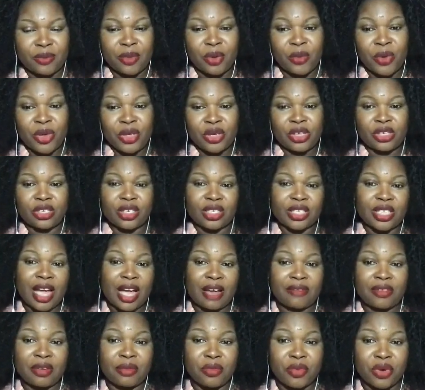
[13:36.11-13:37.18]
But when you just
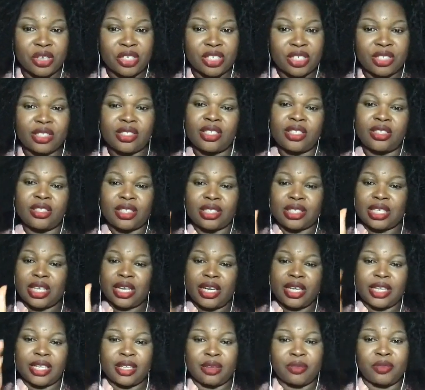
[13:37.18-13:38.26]
have emojis, they just
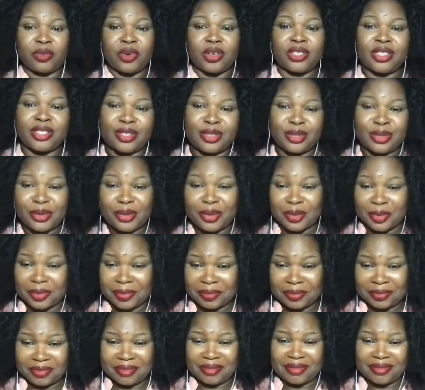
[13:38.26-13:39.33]
click emojis too.
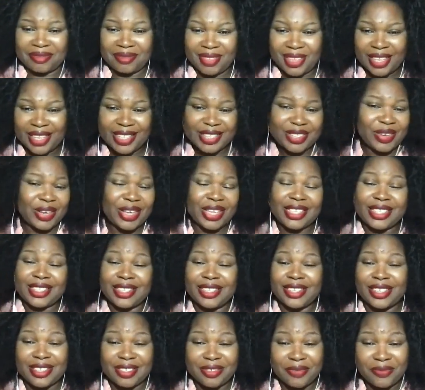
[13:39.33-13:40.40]
So it still
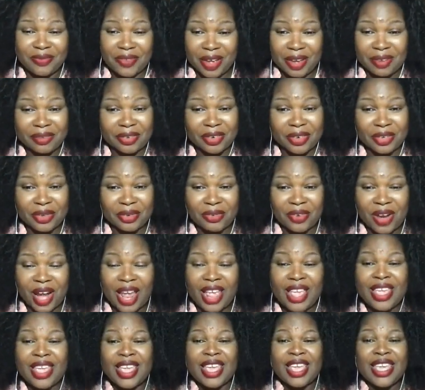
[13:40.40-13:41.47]
doesn't fair for you,
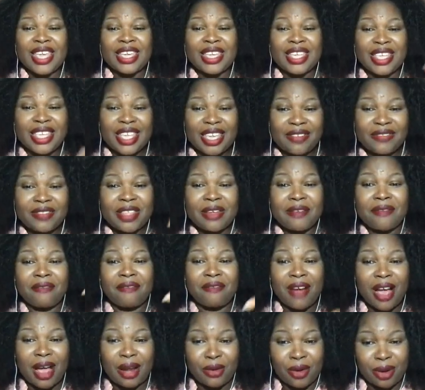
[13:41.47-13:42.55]
right? Give them
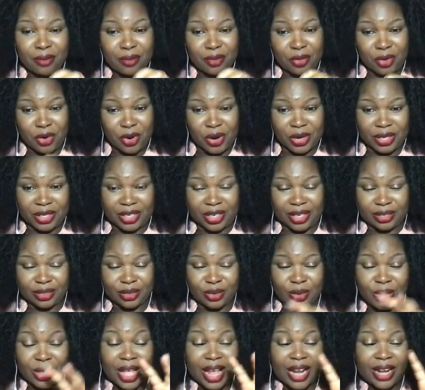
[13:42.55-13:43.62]
valuable content.
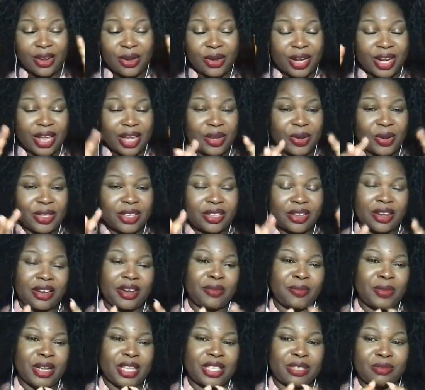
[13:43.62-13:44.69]
So that, let your 30
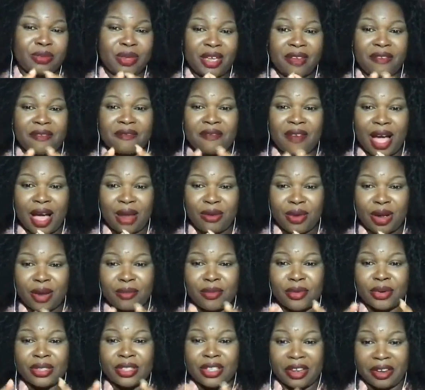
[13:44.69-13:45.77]
minutes be a
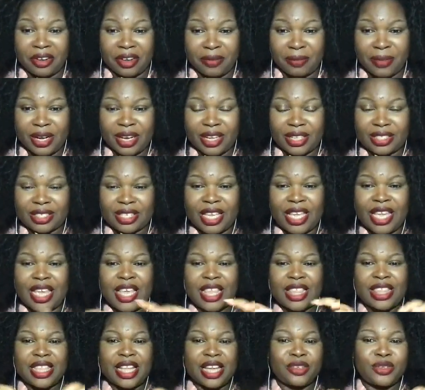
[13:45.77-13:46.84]
valuable 30 minutes
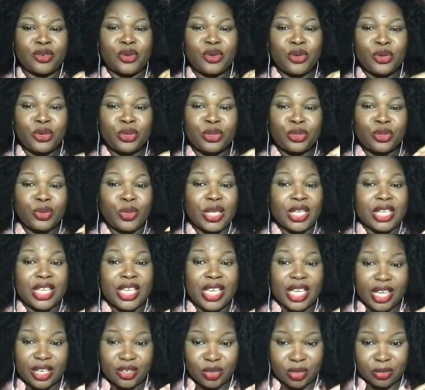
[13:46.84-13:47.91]
that you use to
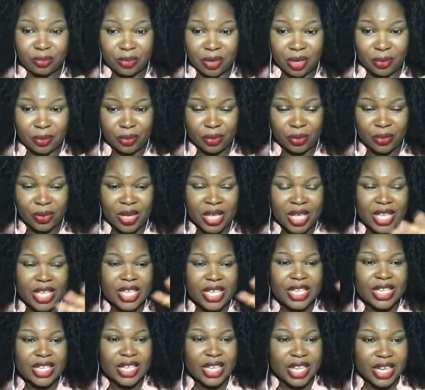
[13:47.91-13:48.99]
engage with people.
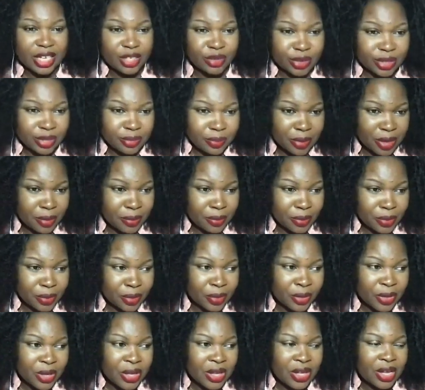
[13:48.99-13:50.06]
Engage with people
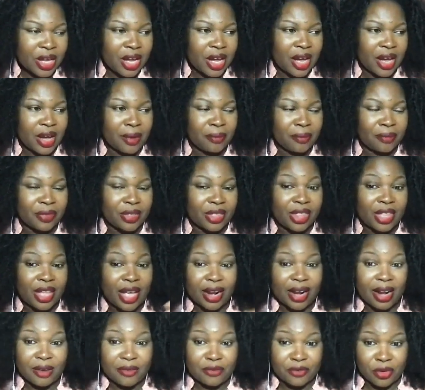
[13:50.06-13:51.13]

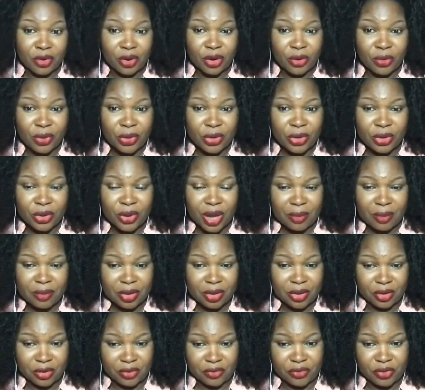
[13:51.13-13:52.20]
that are following you, I
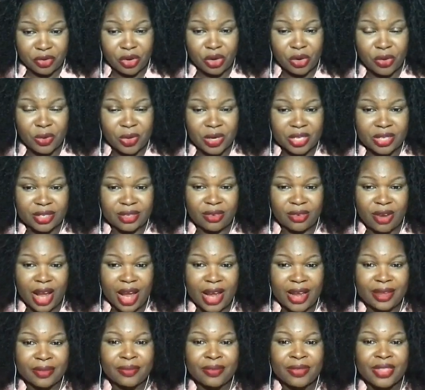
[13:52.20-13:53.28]
mean your followers,
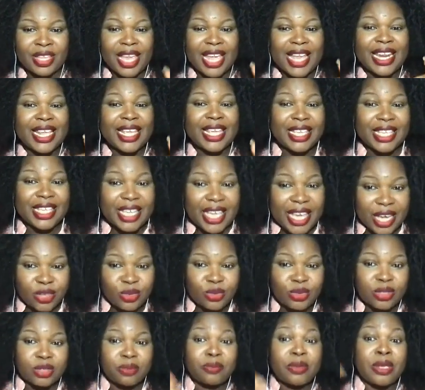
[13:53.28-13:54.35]
right? And
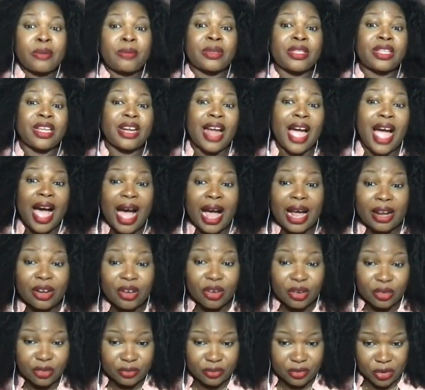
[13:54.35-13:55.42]
engage with people that are
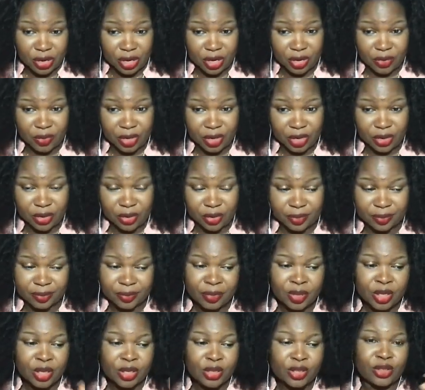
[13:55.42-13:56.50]
not following you.
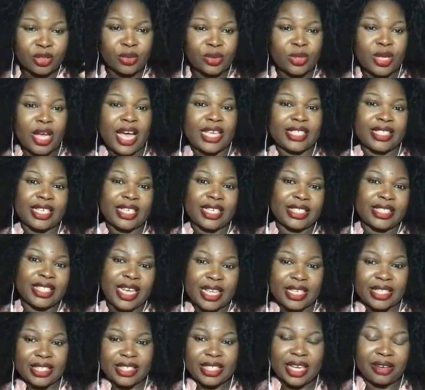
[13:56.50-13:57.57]
So I say
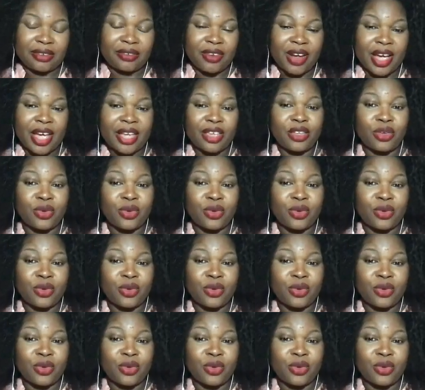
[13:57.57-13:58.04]
10-10, right?